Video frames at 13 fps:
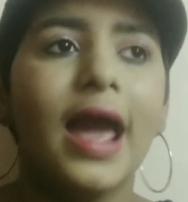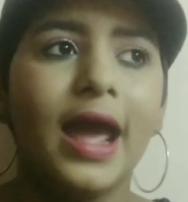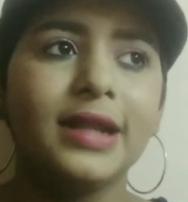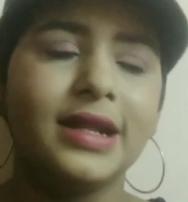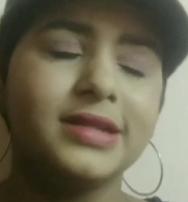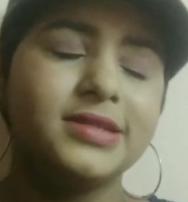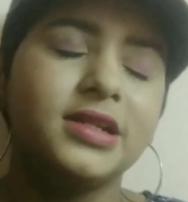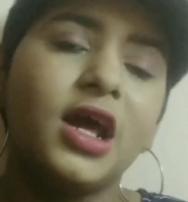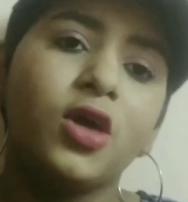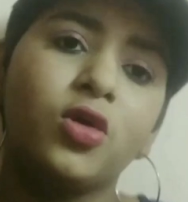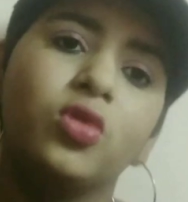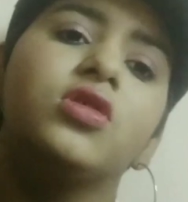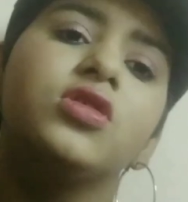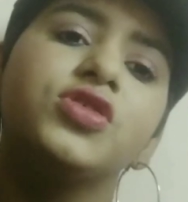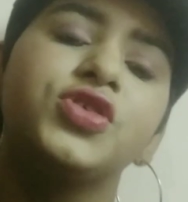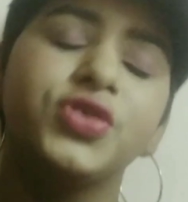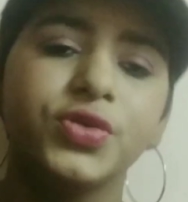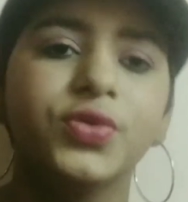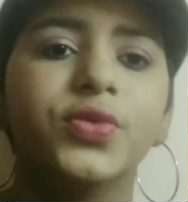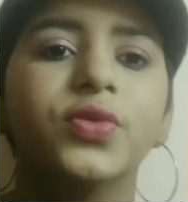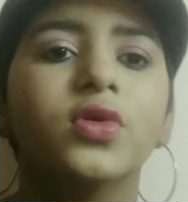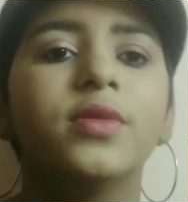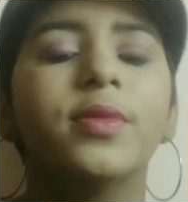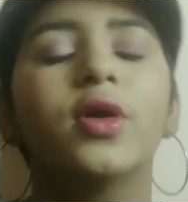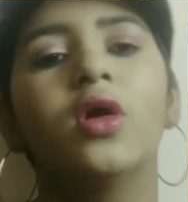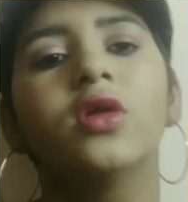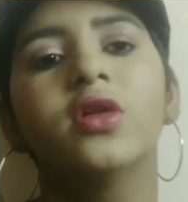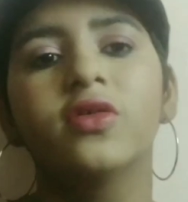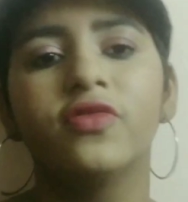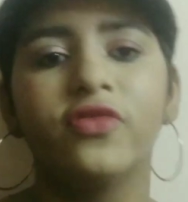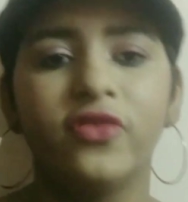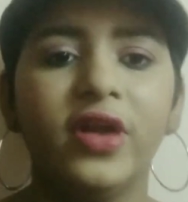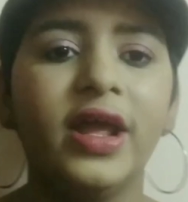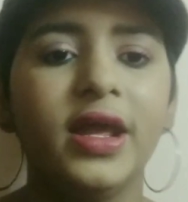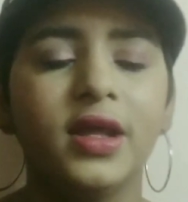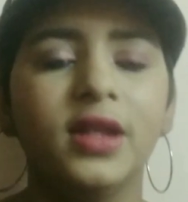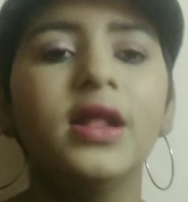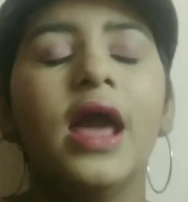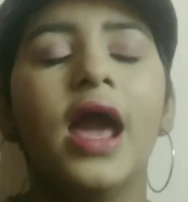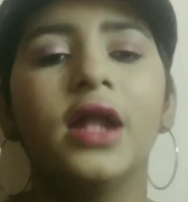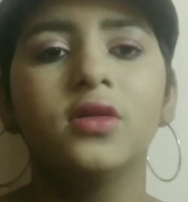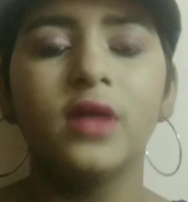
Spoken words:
and yesterday I couldn't shoot because of rain,